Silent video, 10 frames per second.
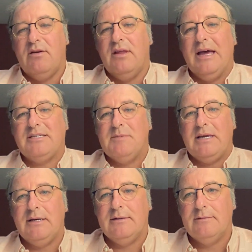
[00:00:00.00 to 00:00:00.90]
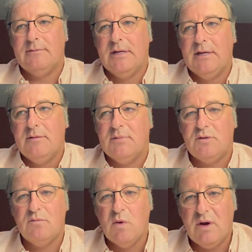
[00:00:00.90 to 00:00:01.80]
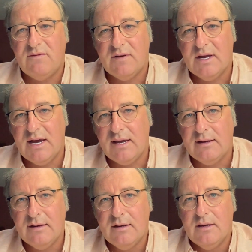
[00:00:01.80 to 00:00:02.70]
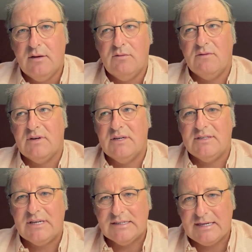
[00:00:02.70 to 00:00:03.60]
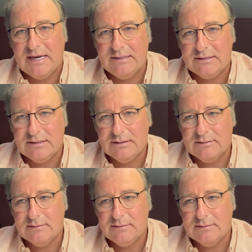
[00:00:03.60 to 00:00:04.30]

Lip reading: That's me. Between my wife and I, we've got 6 kids.